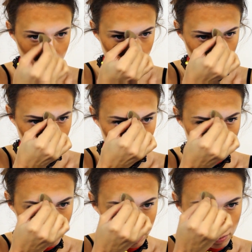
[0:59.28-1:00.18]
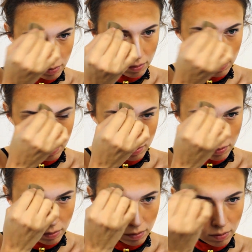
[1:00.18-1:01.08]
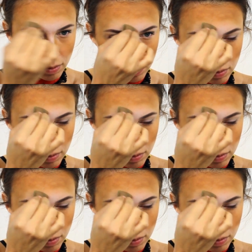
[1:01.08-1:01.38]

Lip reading: And then also add a small amount of this colour